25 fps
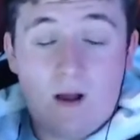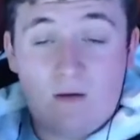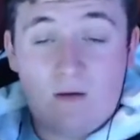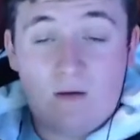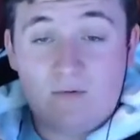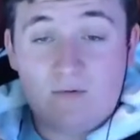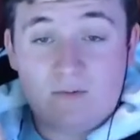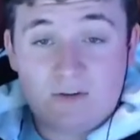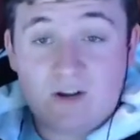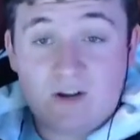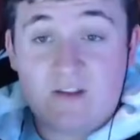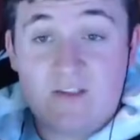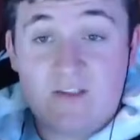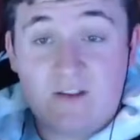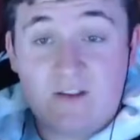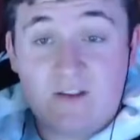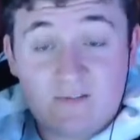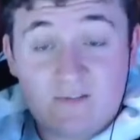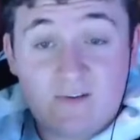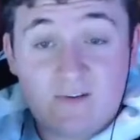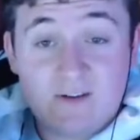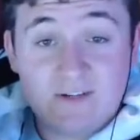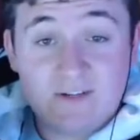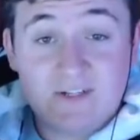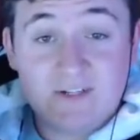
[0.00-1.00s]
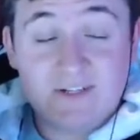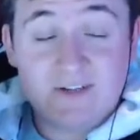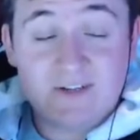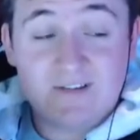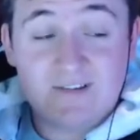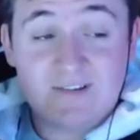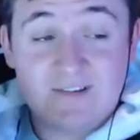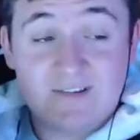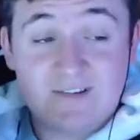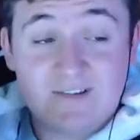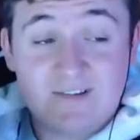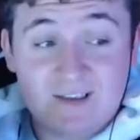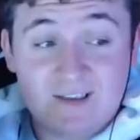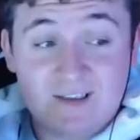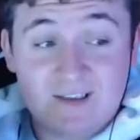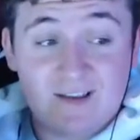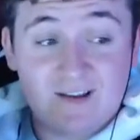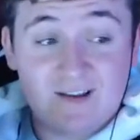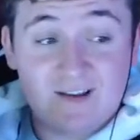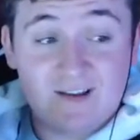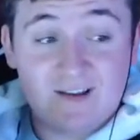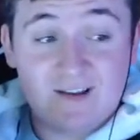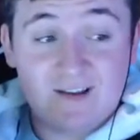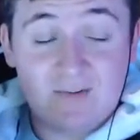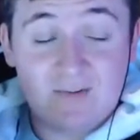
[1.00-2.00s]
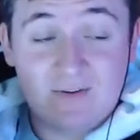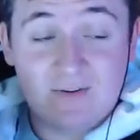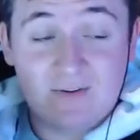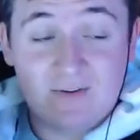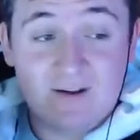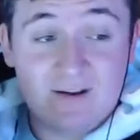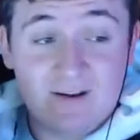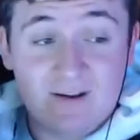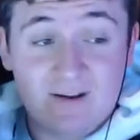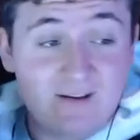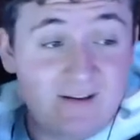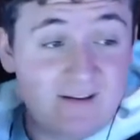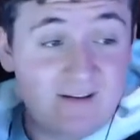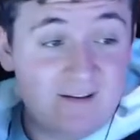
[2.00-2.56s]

I'll check that donation just a second. Hold on.